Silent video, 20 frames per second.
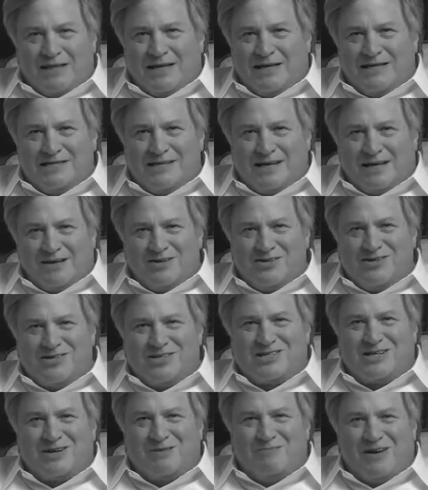by the
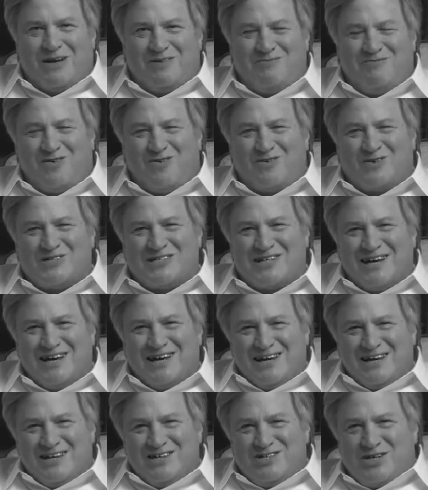Intelligence Committee folks
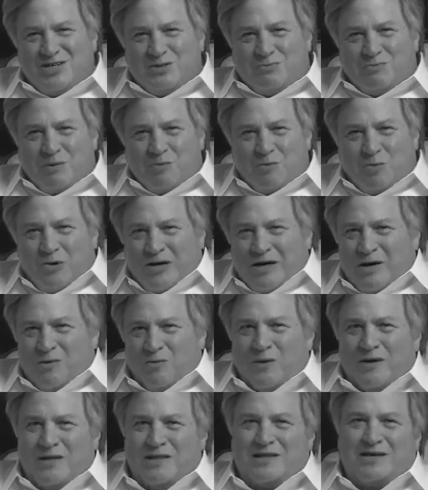she's been
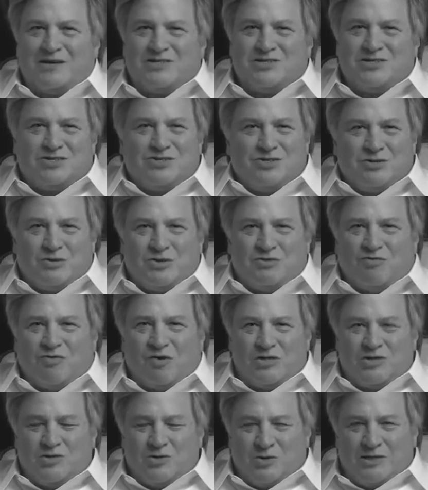working with because she was
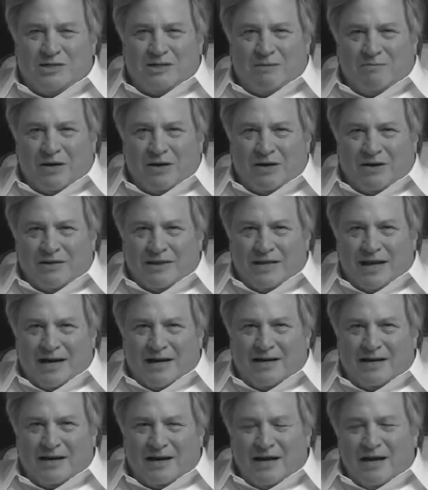far too timid on
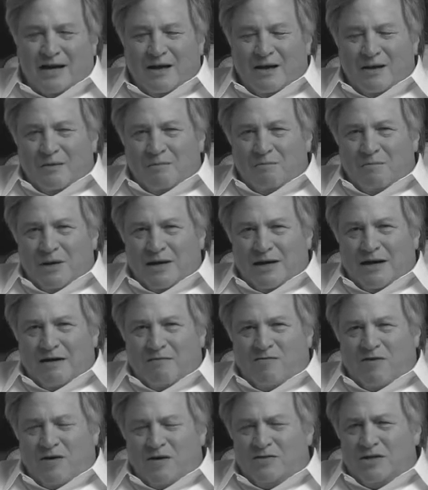that. But
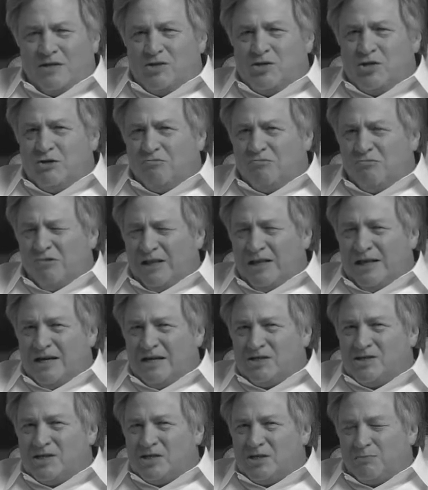I felt that she
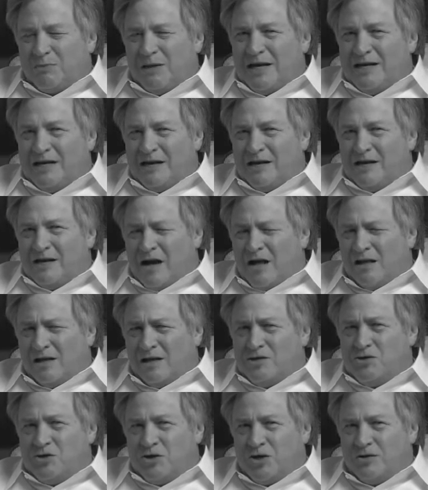really displayed a
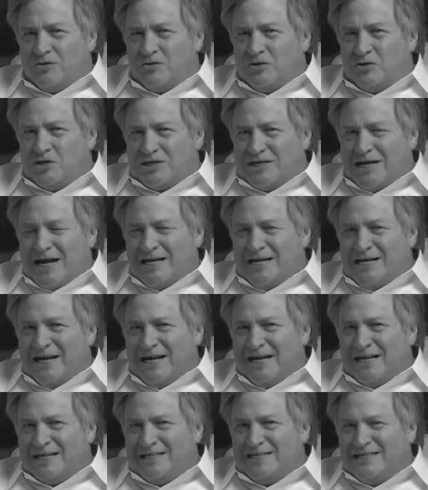knowledge and
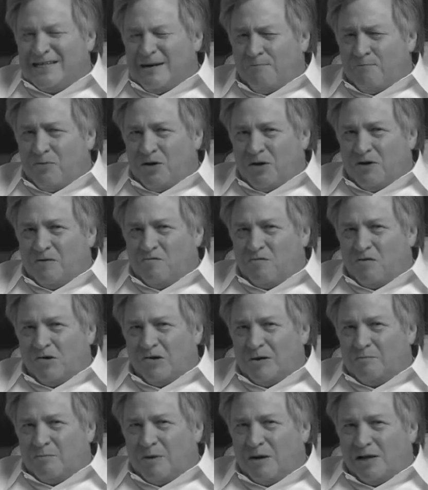understanding and a depth on
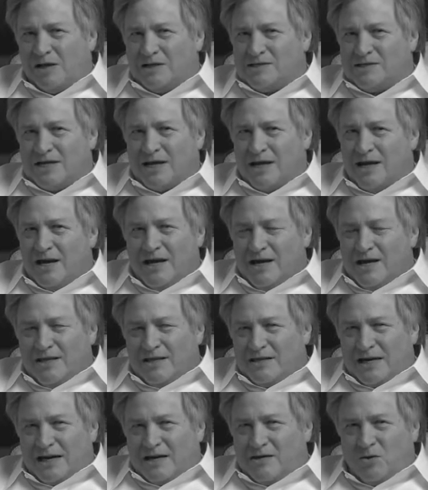foreign policy
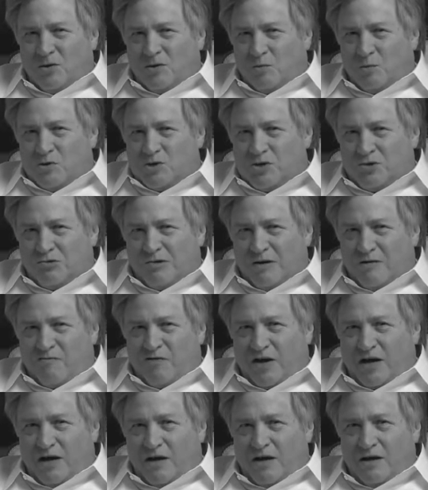that I thought was
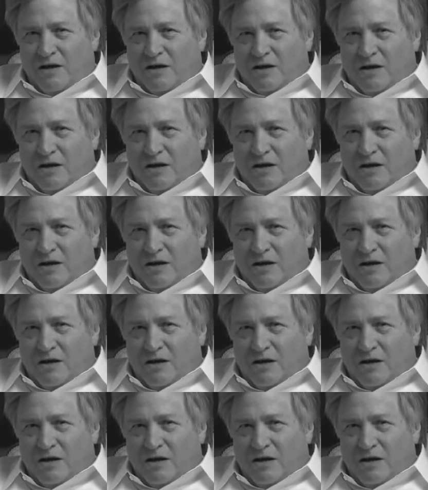terrific.